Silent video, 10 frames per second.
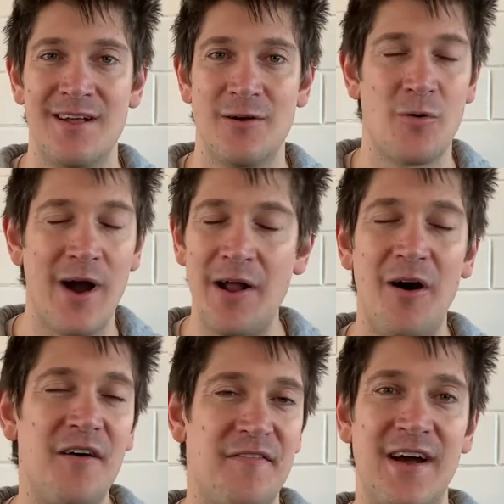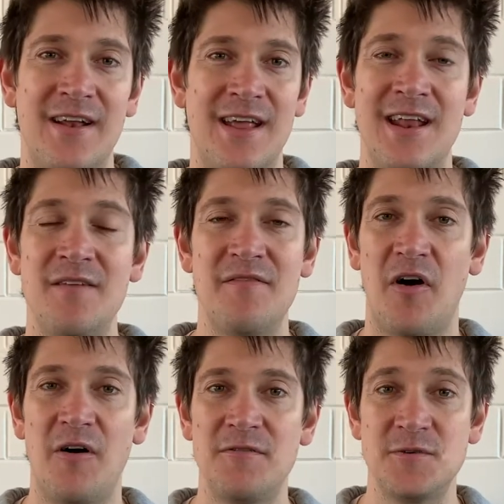quite often it
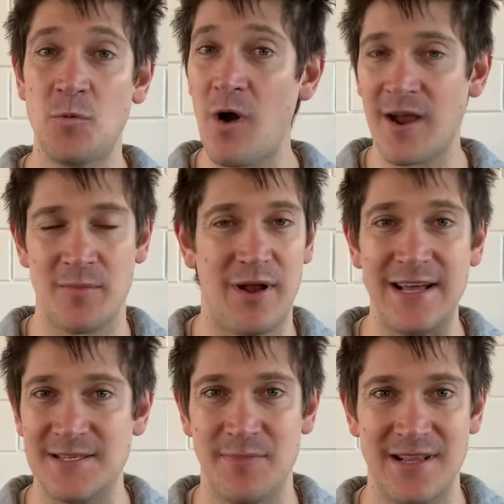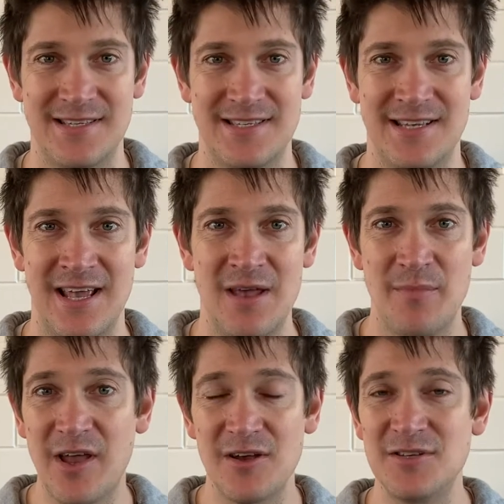involves work placements
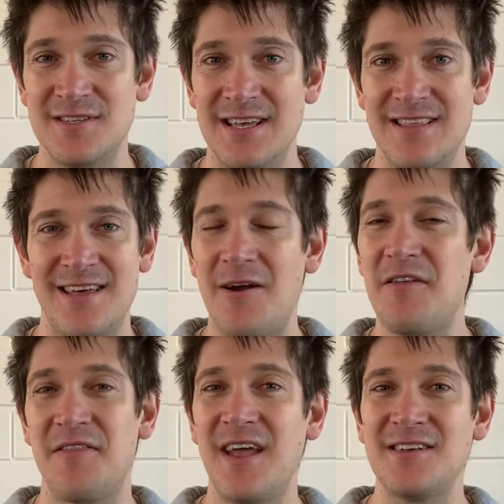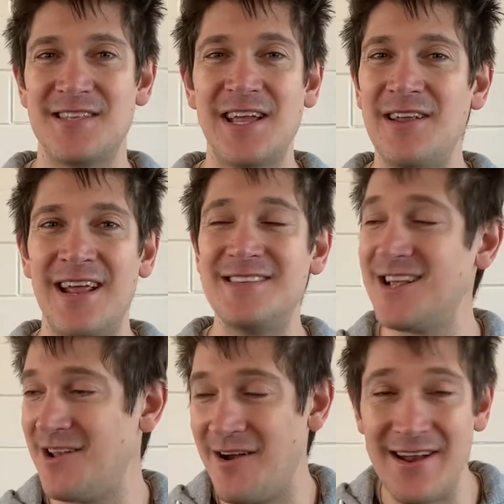because there are things that you need to
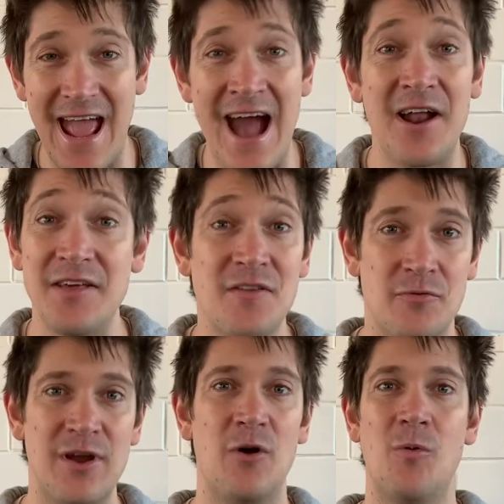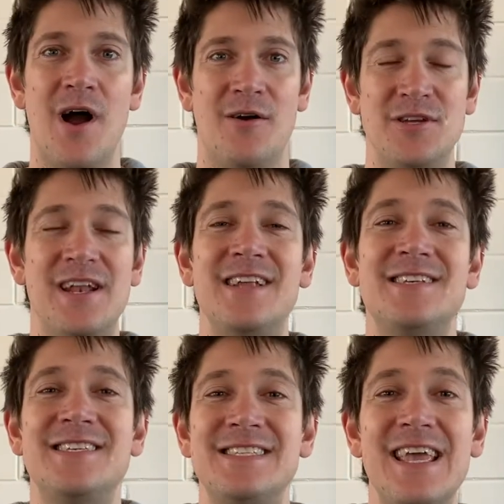learn out in the real world. You need
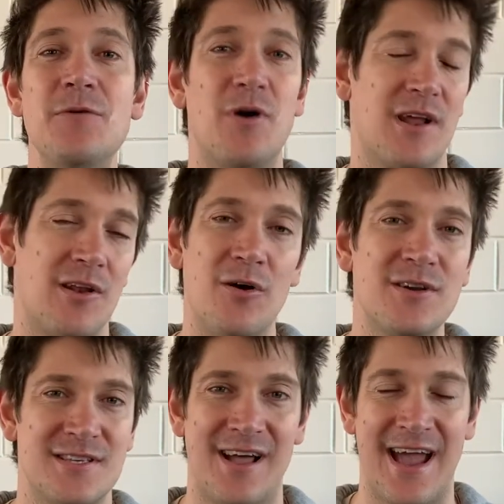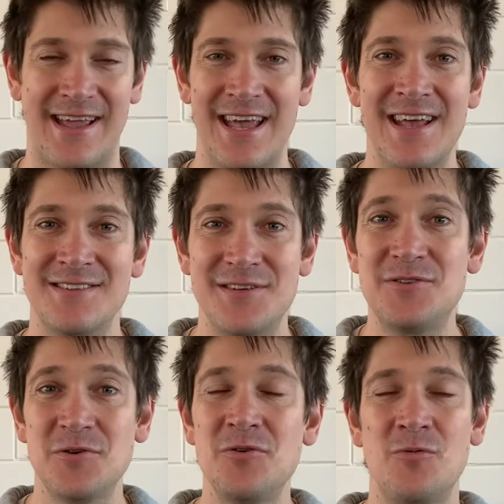to see what it looks like to
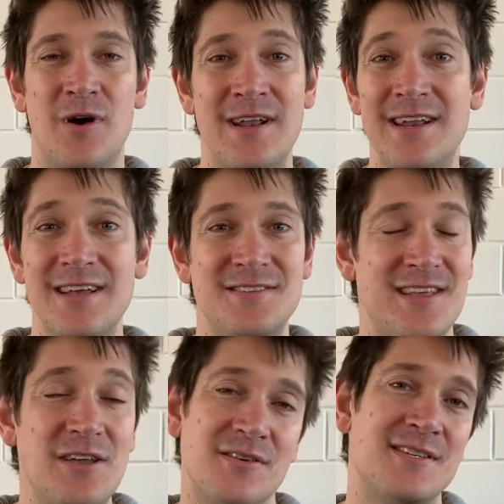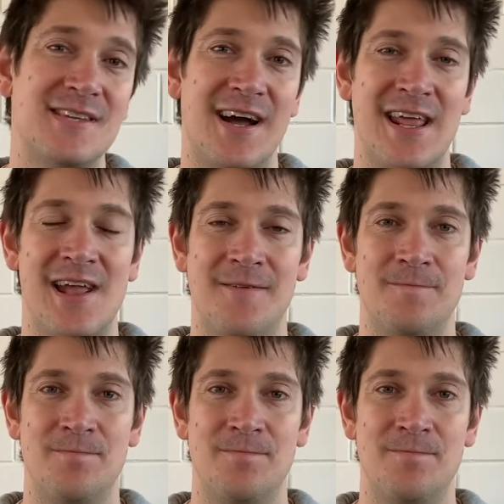do what it is that you're studying.